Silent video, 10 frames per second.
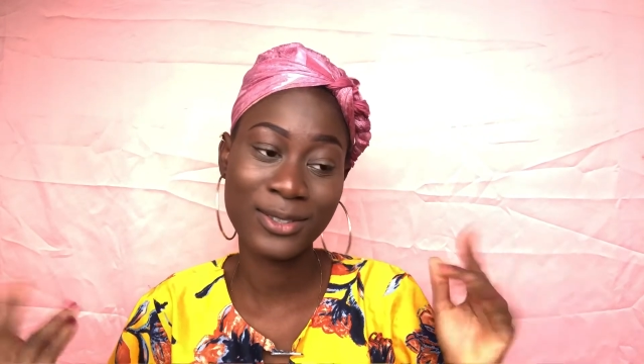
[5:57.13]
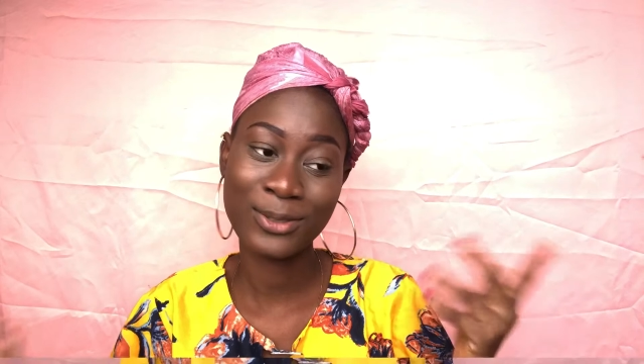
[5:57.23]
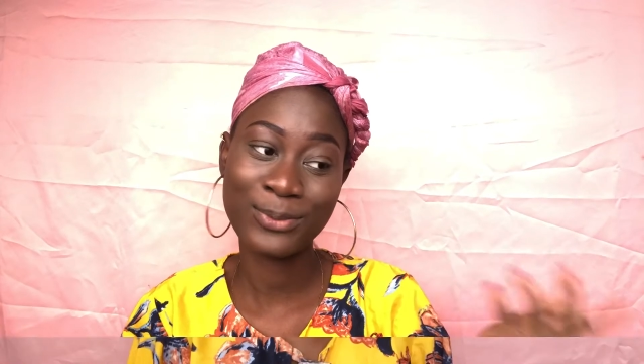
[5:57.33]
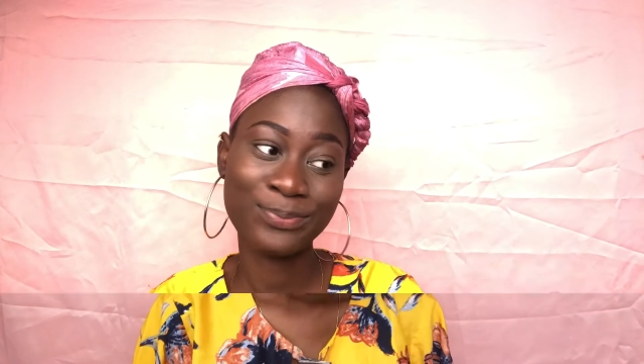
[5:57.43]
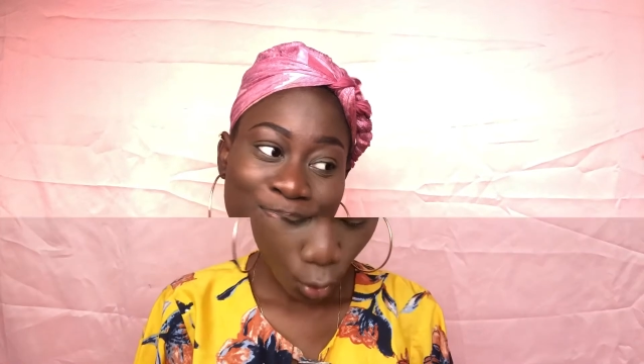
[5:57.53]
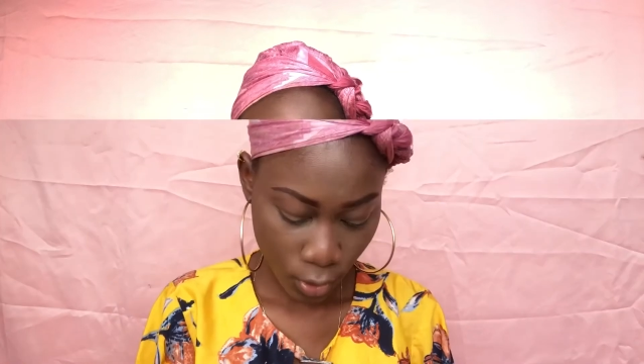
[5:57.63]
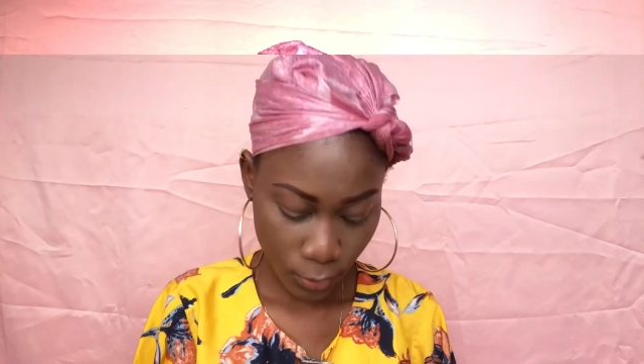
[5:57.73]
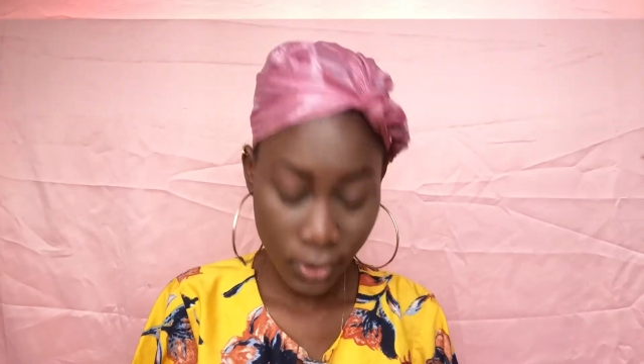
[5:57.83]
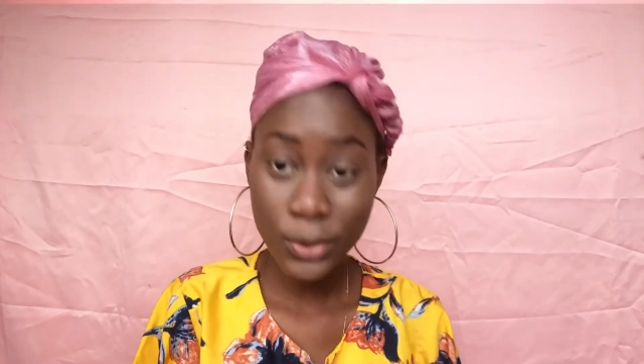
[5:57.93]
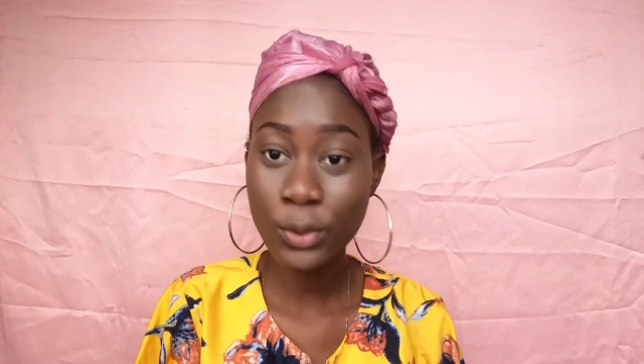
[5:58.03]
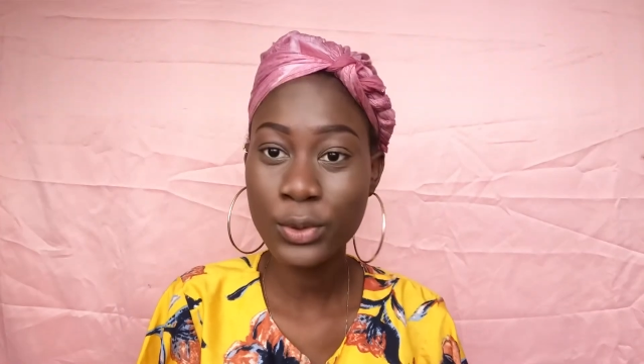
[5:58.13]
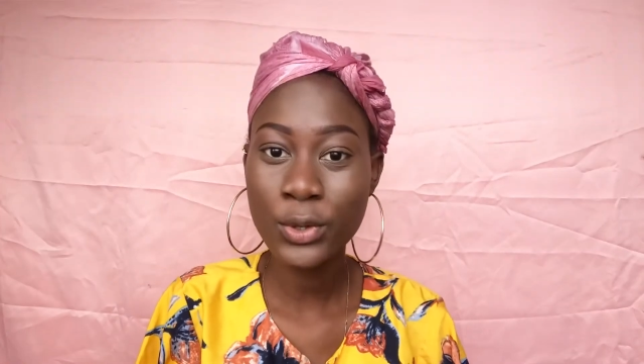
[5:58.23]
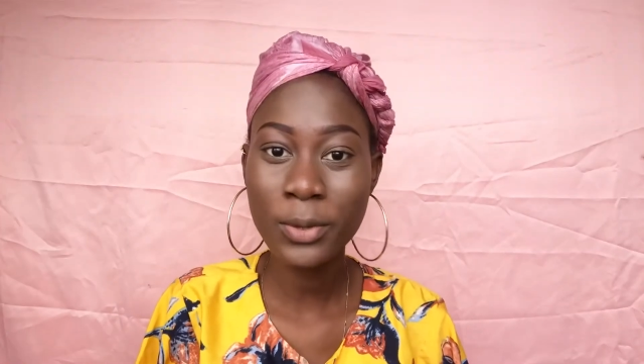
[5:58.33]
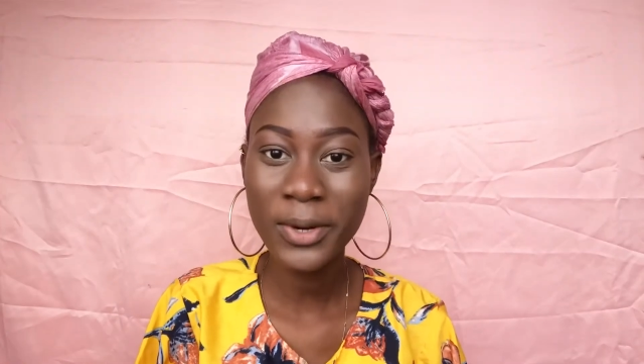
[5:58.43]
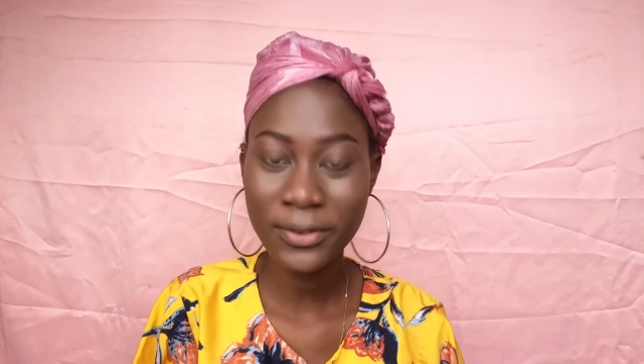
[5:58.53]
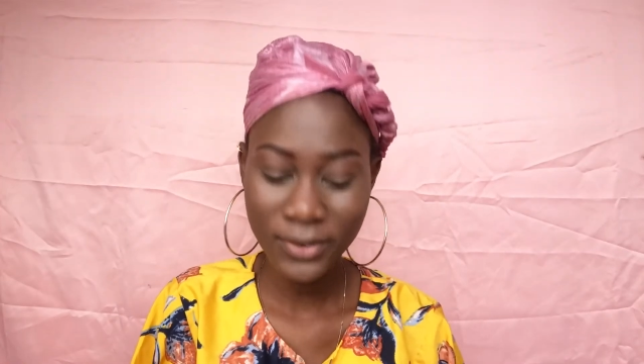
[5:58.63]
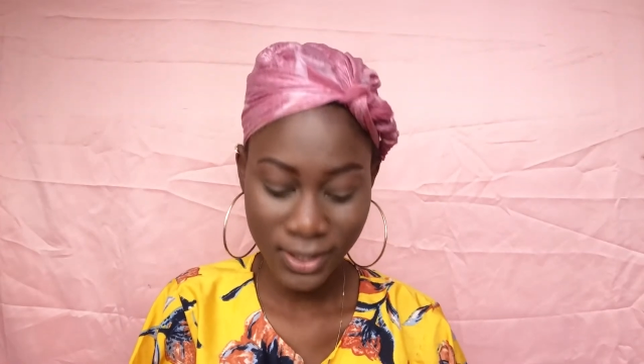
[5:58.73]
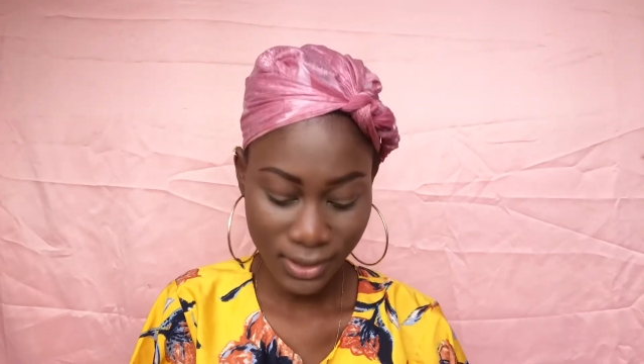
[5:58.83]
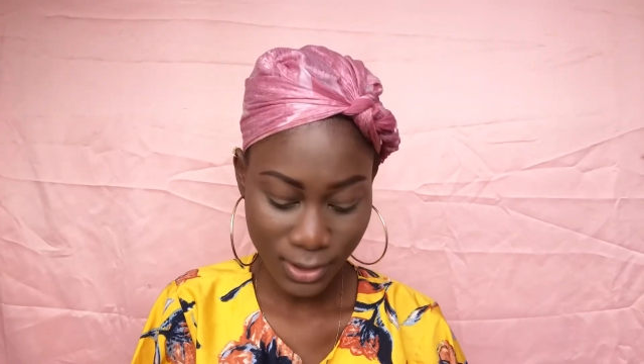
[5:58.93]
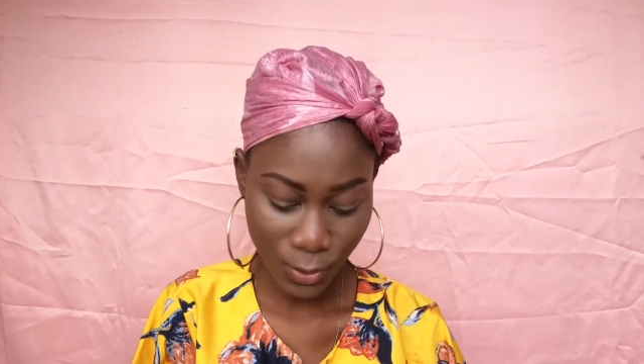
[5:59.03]
So I'm going to contour my
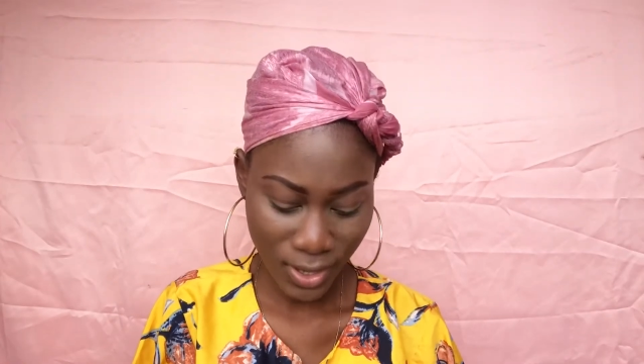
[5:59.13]
face now,